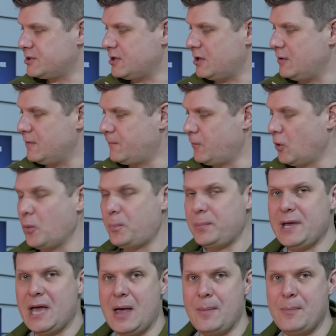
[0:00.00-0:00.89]
So at 4
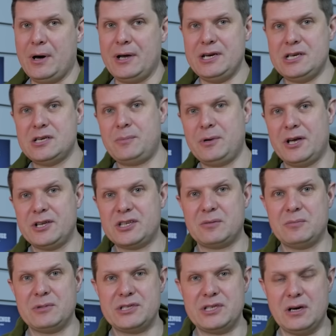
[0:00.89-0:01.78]
p.m. I need to be
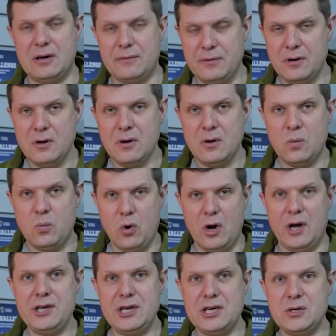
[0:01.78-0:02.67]
asking myself,
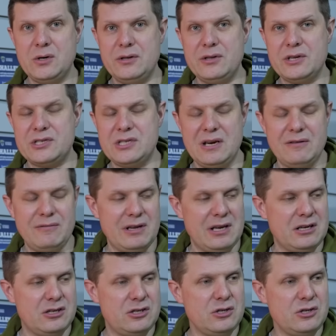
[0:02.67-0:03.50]
what are you doing this evening?